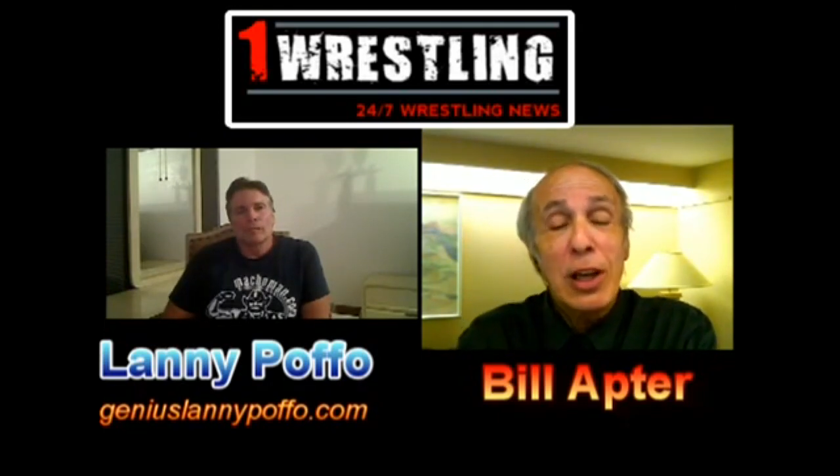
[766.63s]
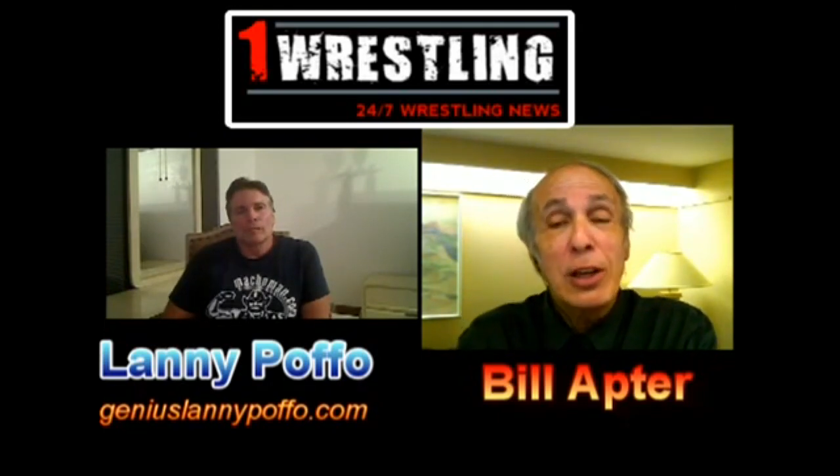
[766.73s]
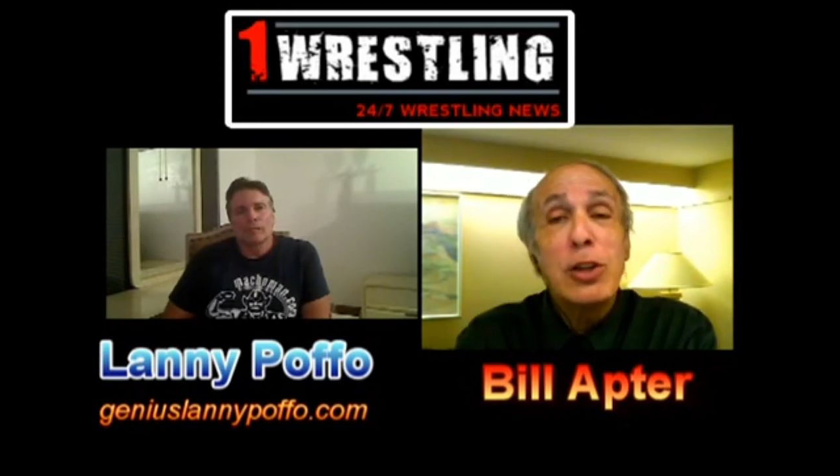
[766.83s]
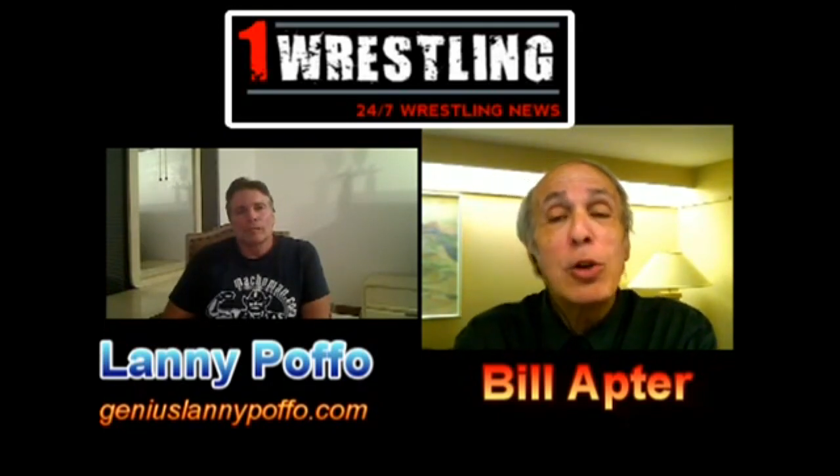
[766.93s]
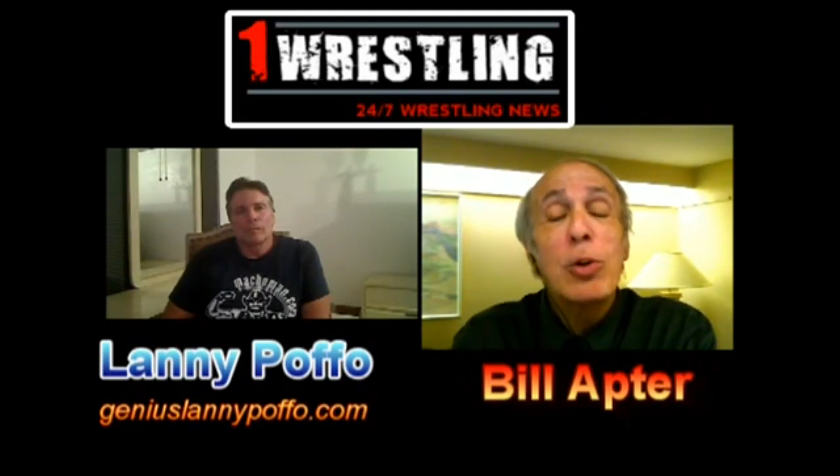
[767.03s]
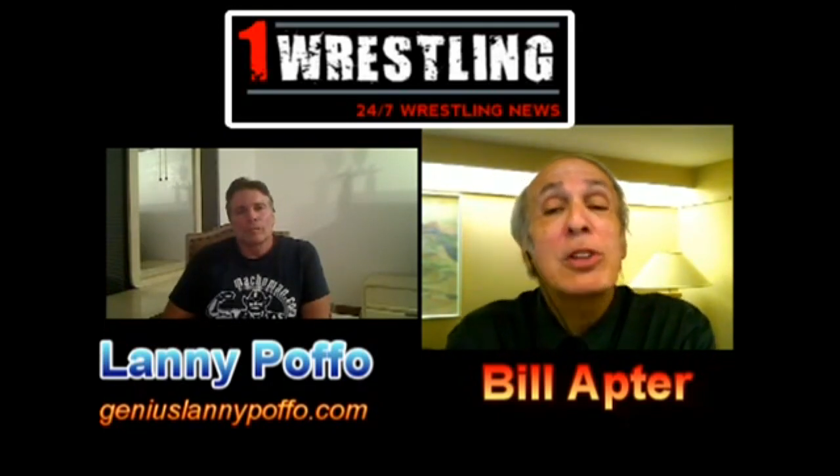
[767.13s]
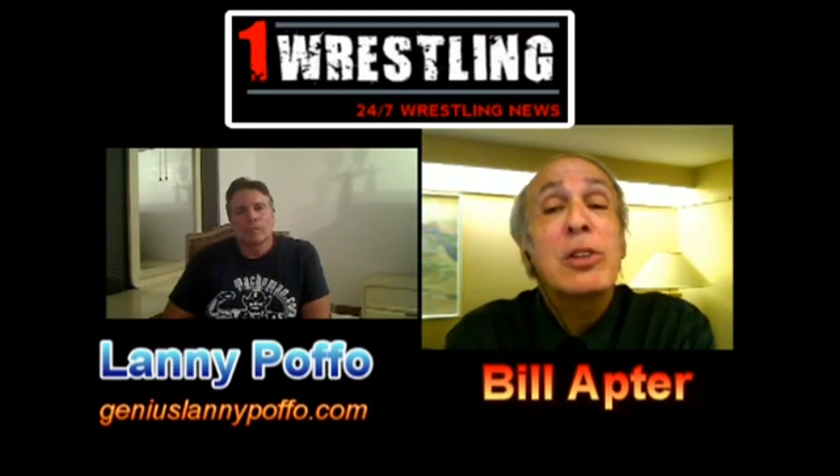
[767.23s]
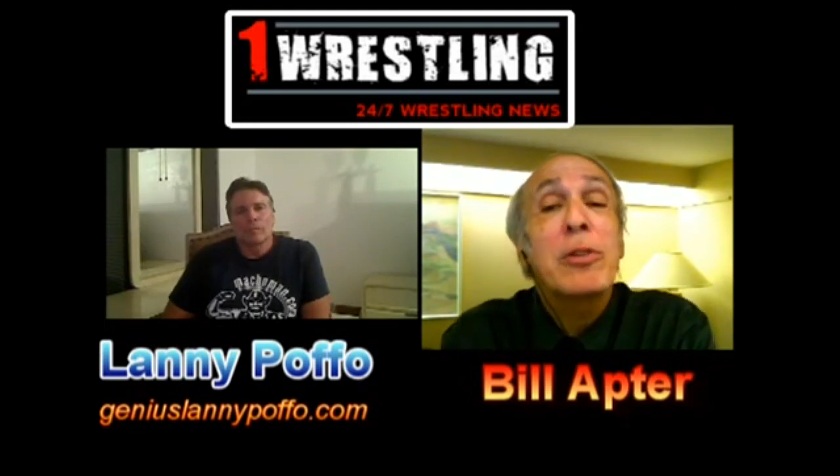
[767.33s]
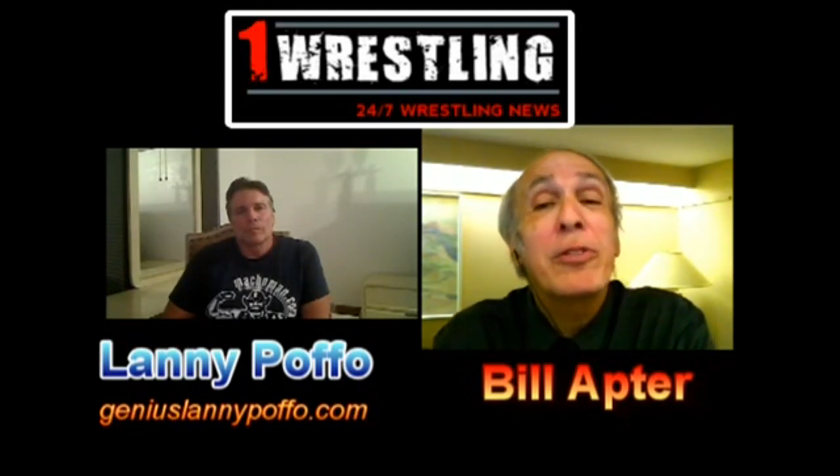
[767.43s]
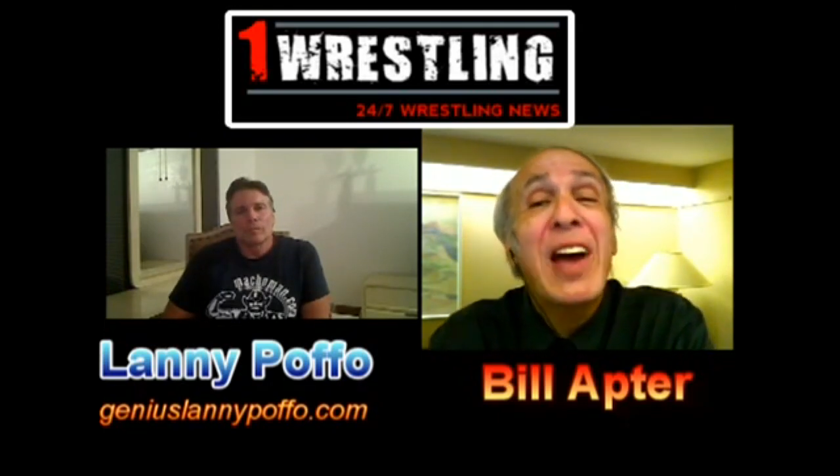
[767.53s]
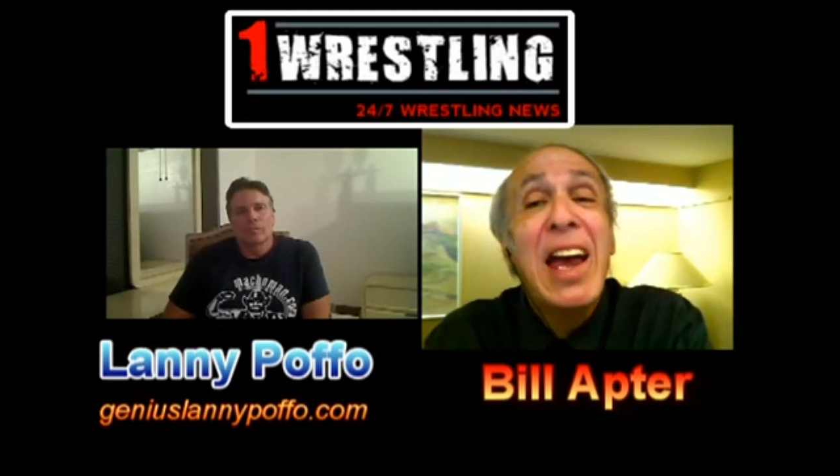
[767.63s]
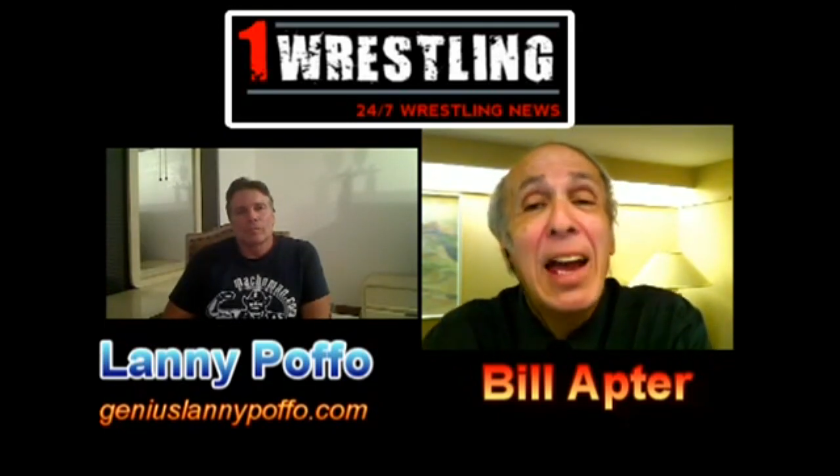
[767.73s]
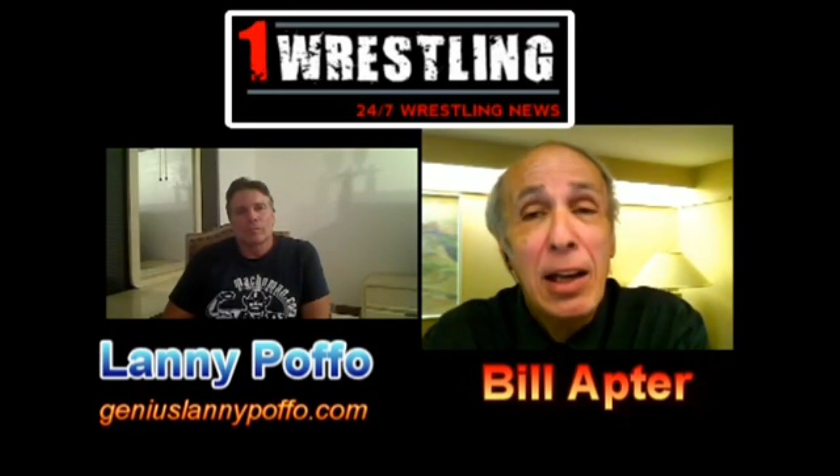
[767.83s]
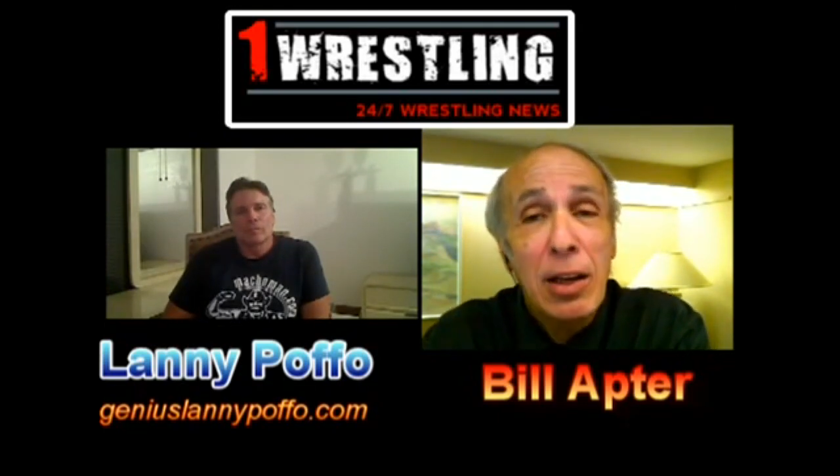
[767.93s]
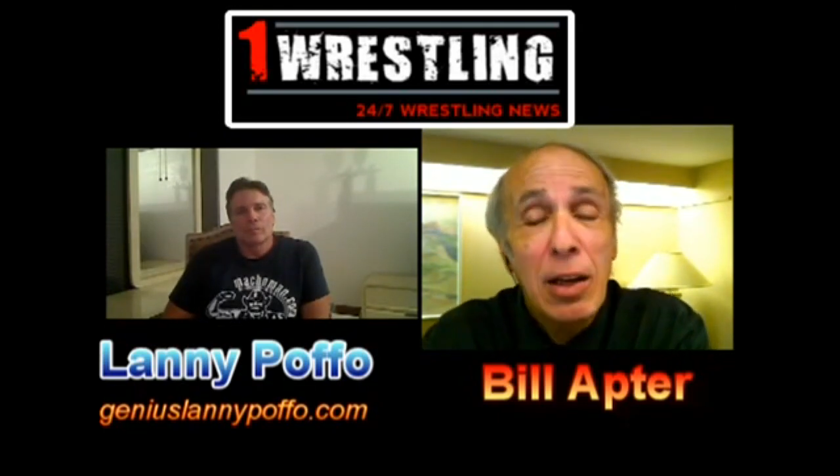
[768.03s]
and you as a
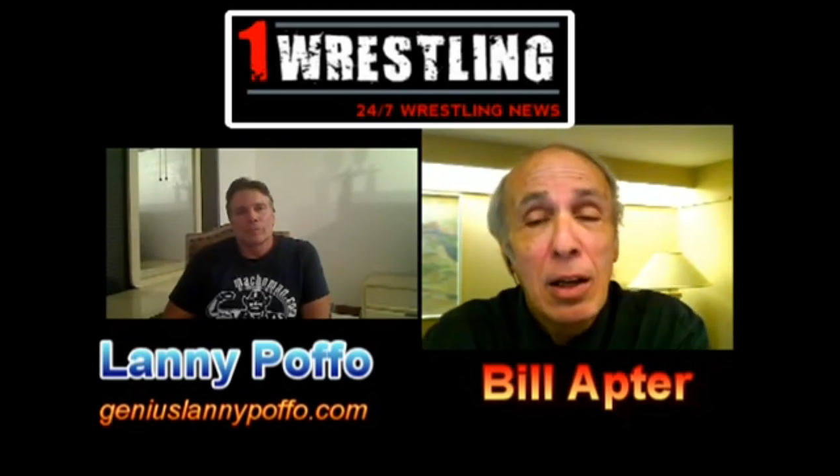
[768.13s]
fan